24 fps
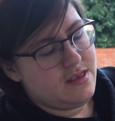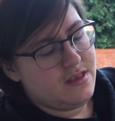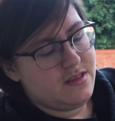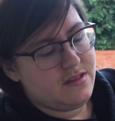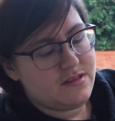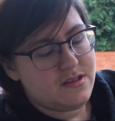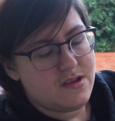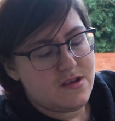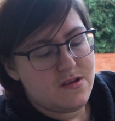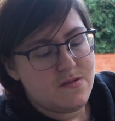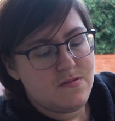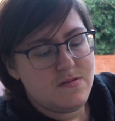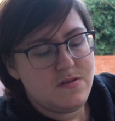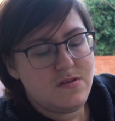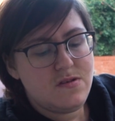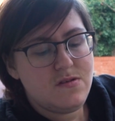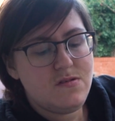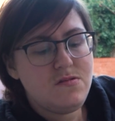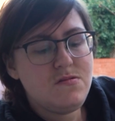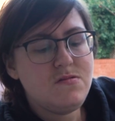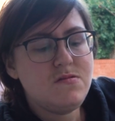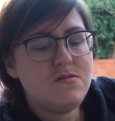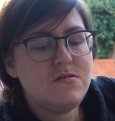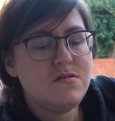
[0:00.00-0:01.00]
So
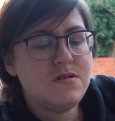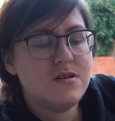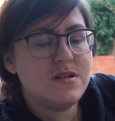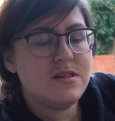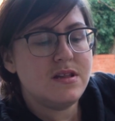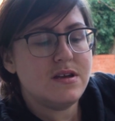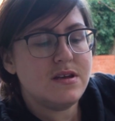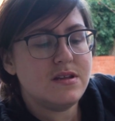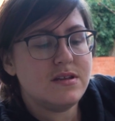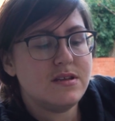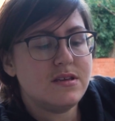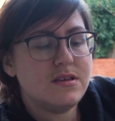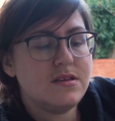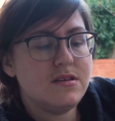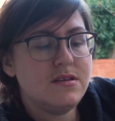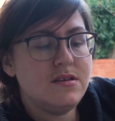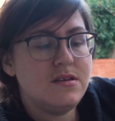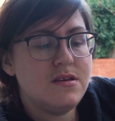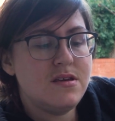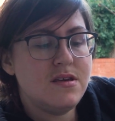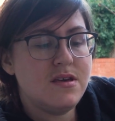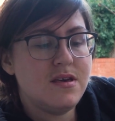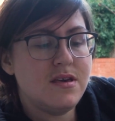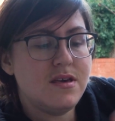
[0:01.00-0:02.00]
you're learning
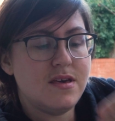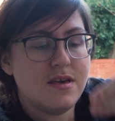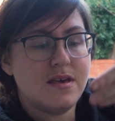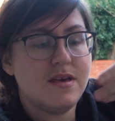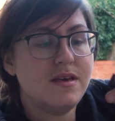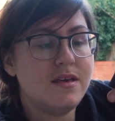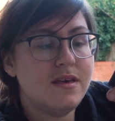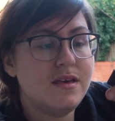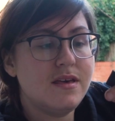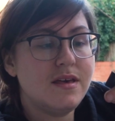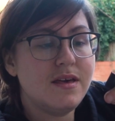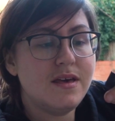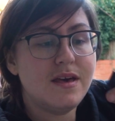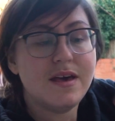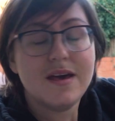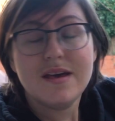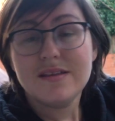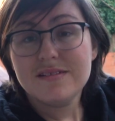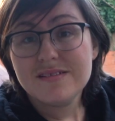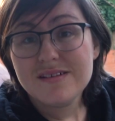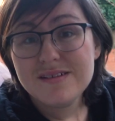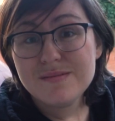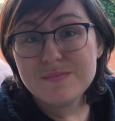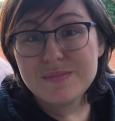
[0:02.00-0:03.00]

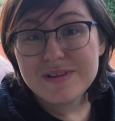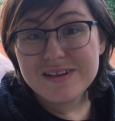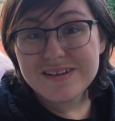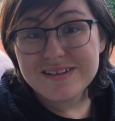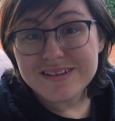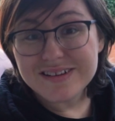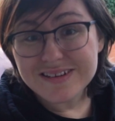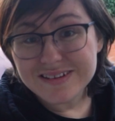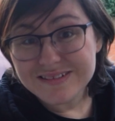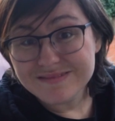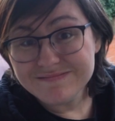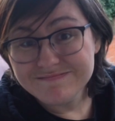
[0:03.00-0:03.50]
as I'm learning.